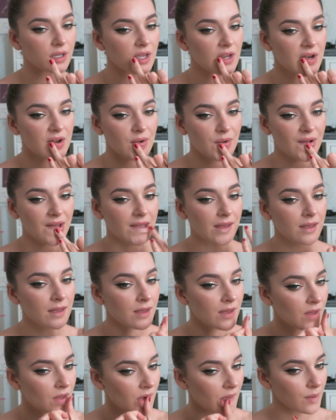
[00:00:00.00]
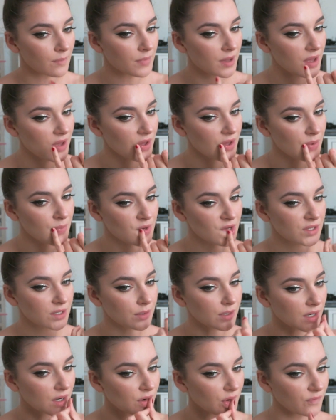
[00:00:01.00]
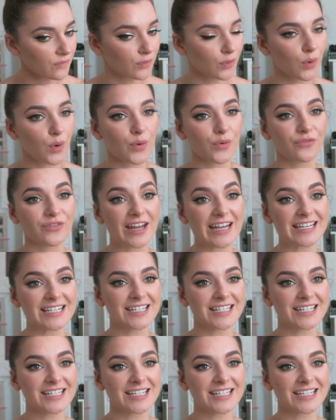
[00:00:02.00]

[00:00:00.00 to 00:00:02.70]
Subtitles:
anyway, but I'm just going for red.